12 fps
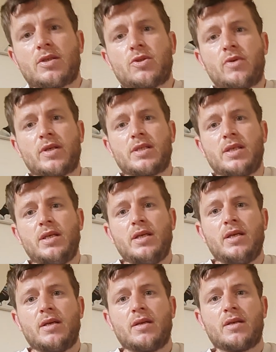So I see
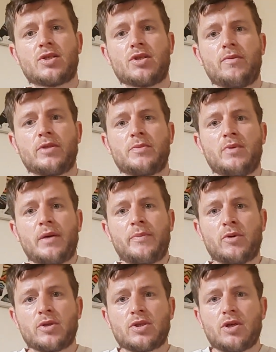someone's put a
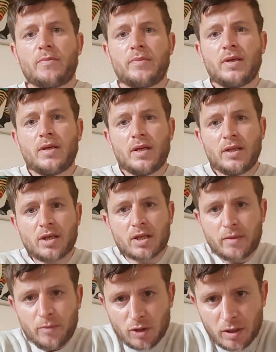post up in their
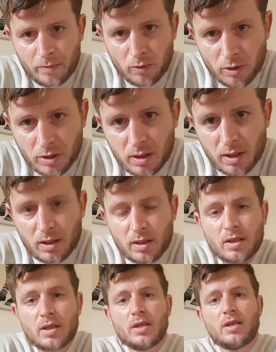community post
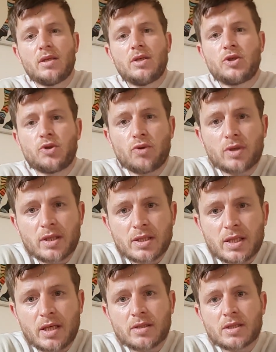showing
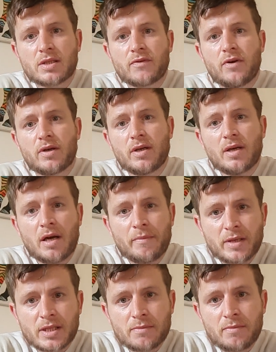concerns for a
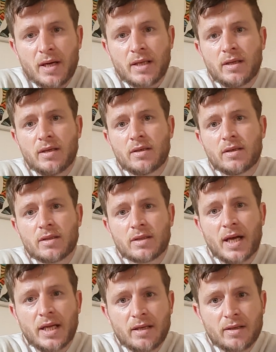missing man,
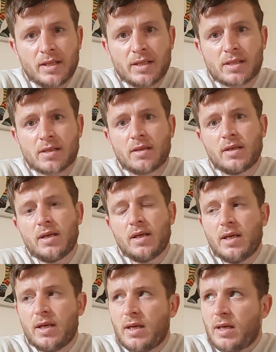Danny Leeds.
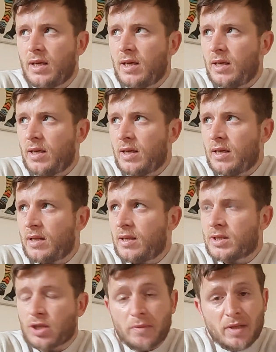
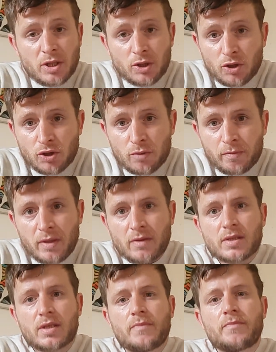Some of these YouTube
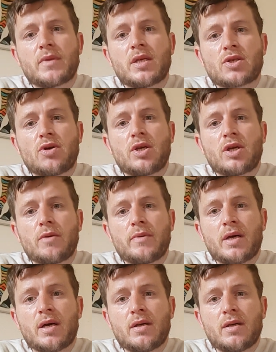beefs is going to come
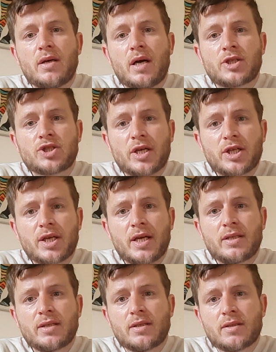to a tragic
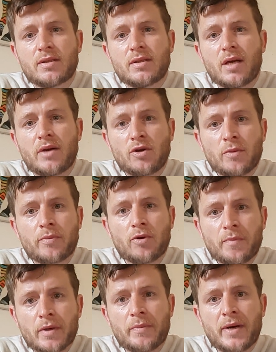ending, a real
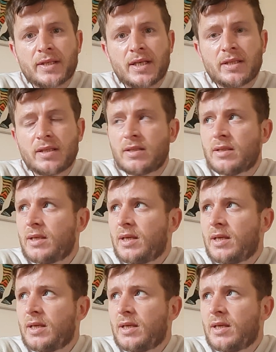proper bad ending.